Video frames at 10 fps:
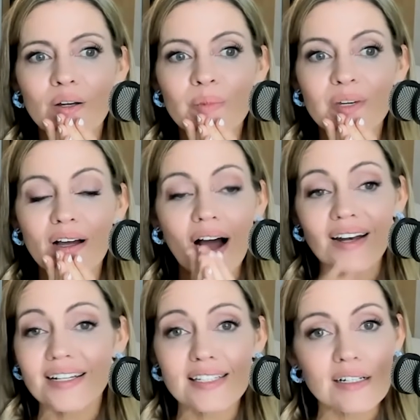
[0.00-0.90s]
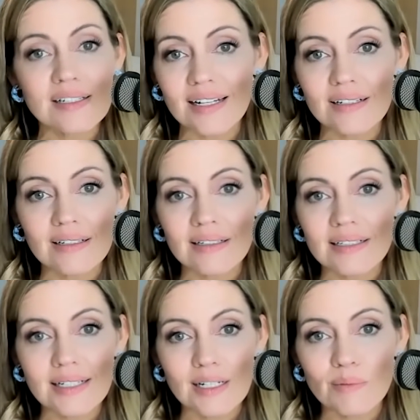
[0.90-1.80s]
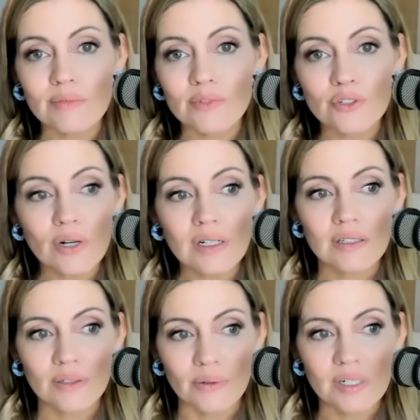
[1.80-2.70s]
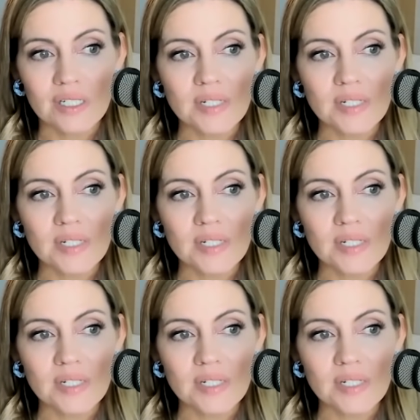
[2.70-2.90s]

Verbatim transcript: because honestly, because that damn truck clue because yeah.